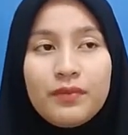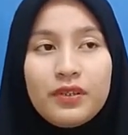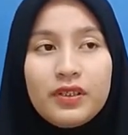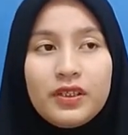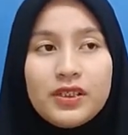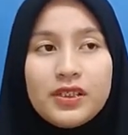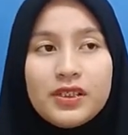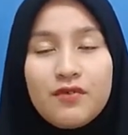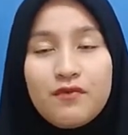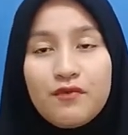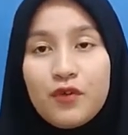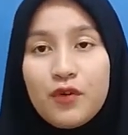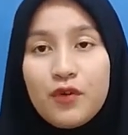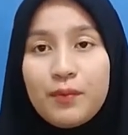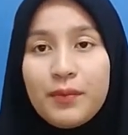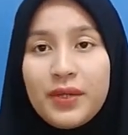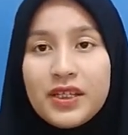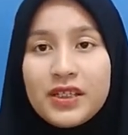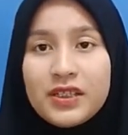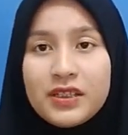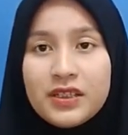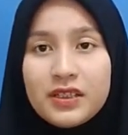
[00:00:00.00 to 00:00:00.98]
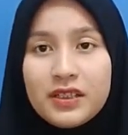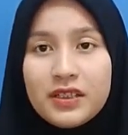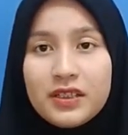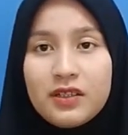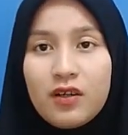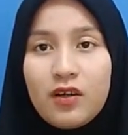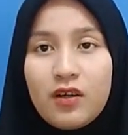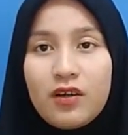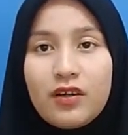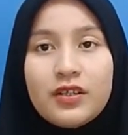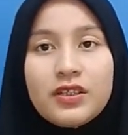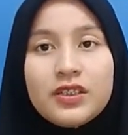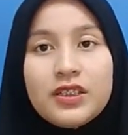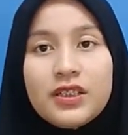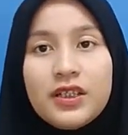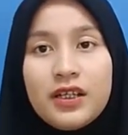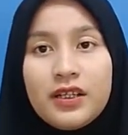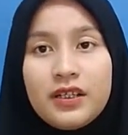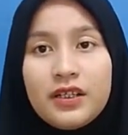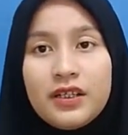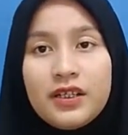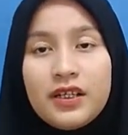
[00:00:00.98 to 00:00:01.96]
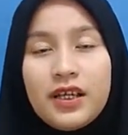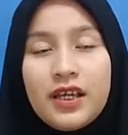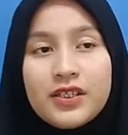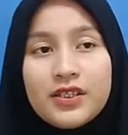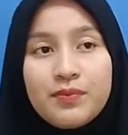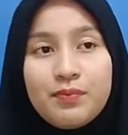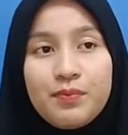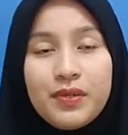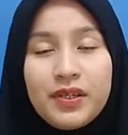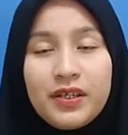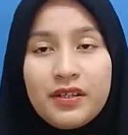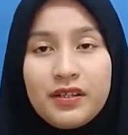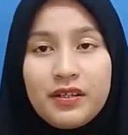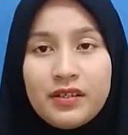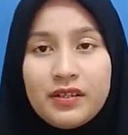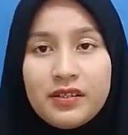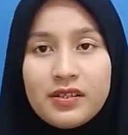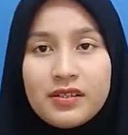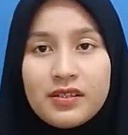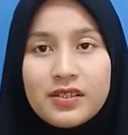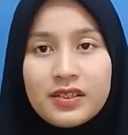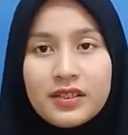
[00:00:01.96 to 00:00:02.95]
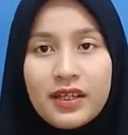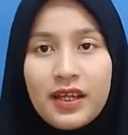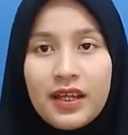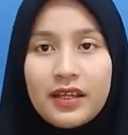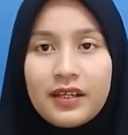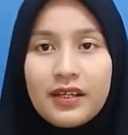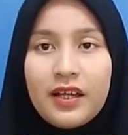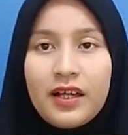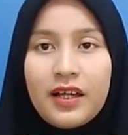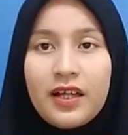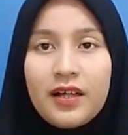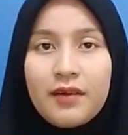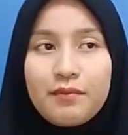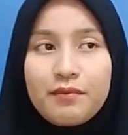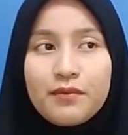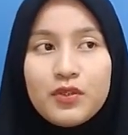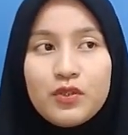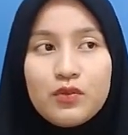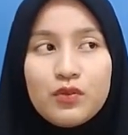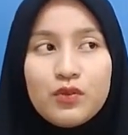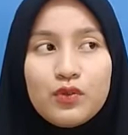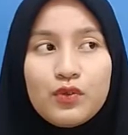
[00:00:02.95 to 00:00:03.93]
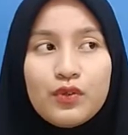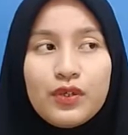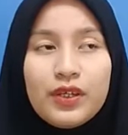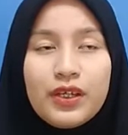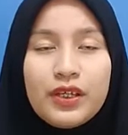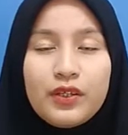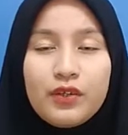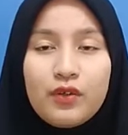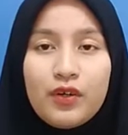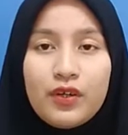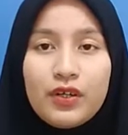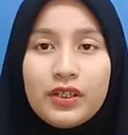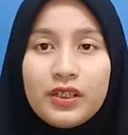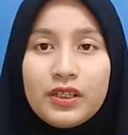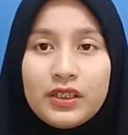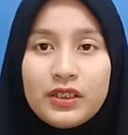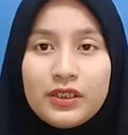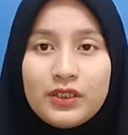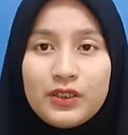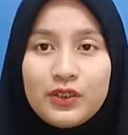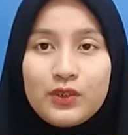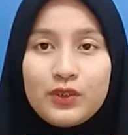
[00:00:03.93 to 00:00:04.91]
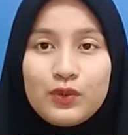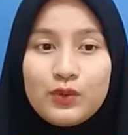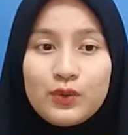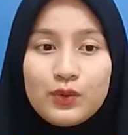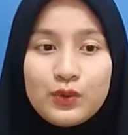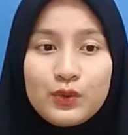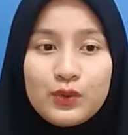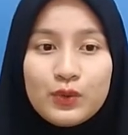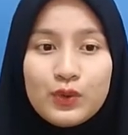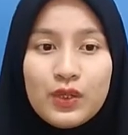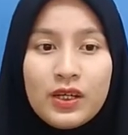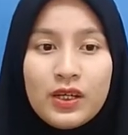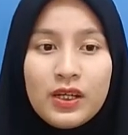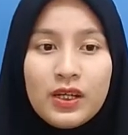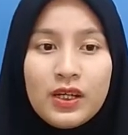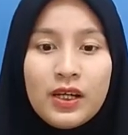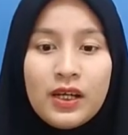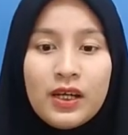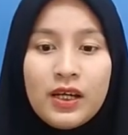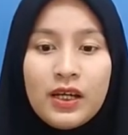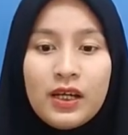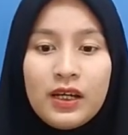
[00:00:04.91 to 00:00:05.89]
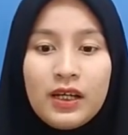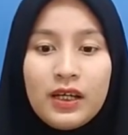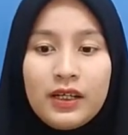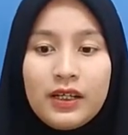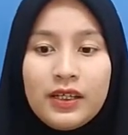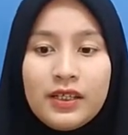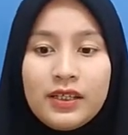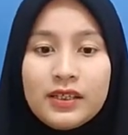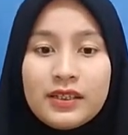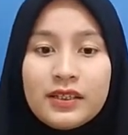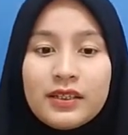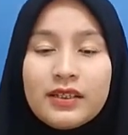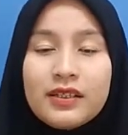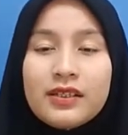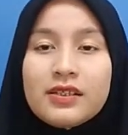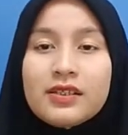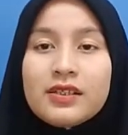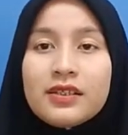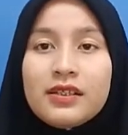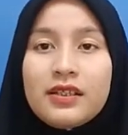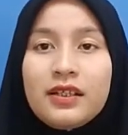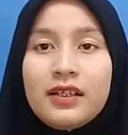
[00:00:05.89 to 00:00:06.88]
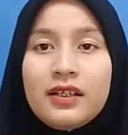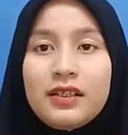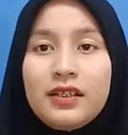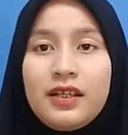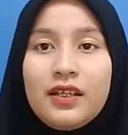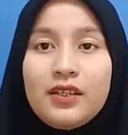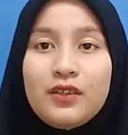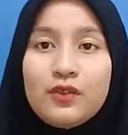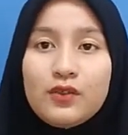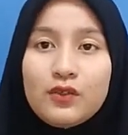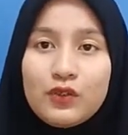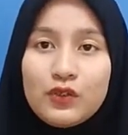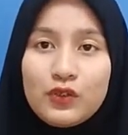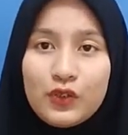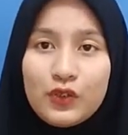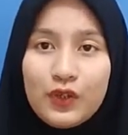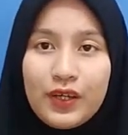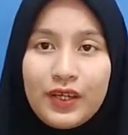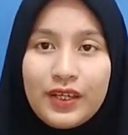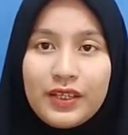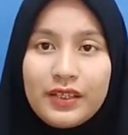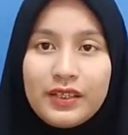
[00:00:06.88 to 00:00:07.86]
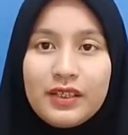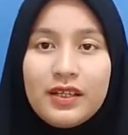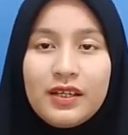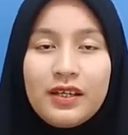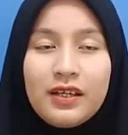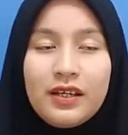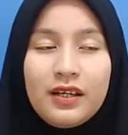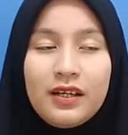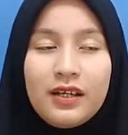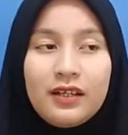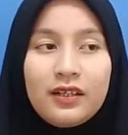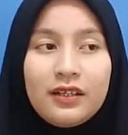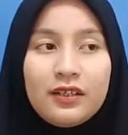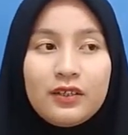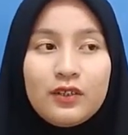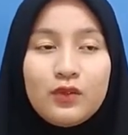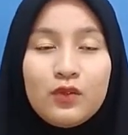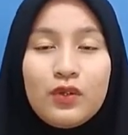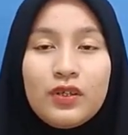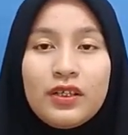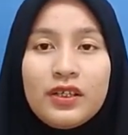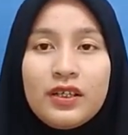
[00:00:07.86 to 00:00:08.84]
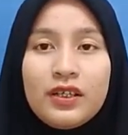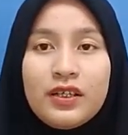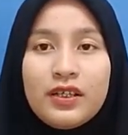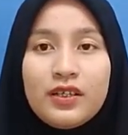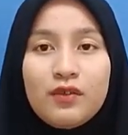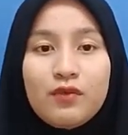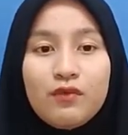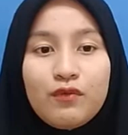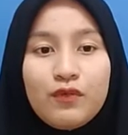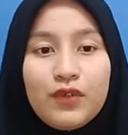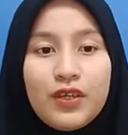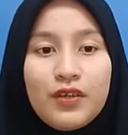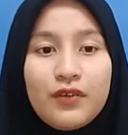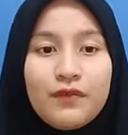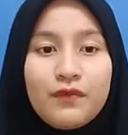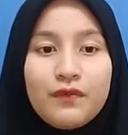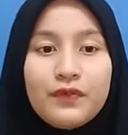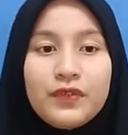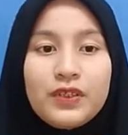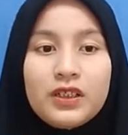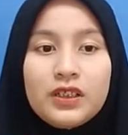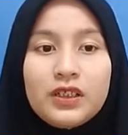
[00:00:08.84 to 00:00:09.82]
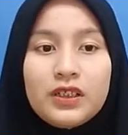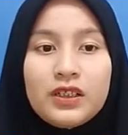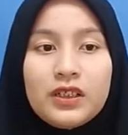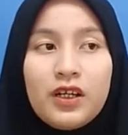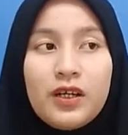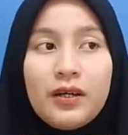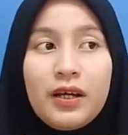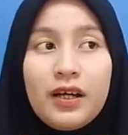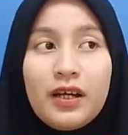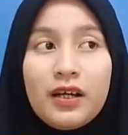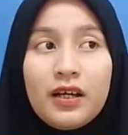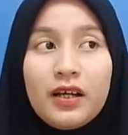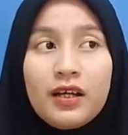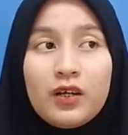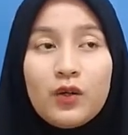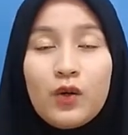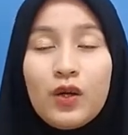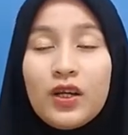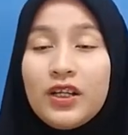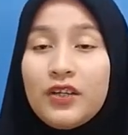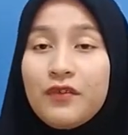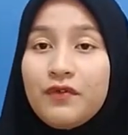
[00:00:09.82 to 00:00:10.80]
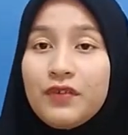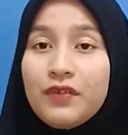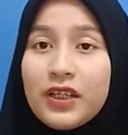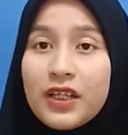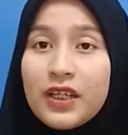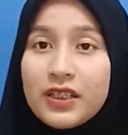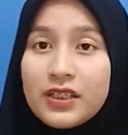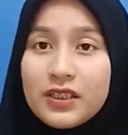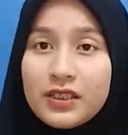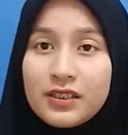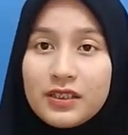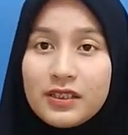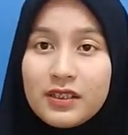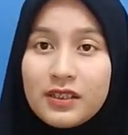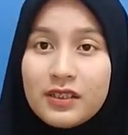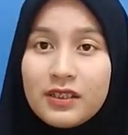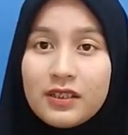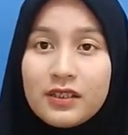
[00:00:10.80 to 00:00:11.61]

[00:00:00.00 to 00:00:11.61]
this information or sharing experience can help you in order to interested and to join to learn with the qualifications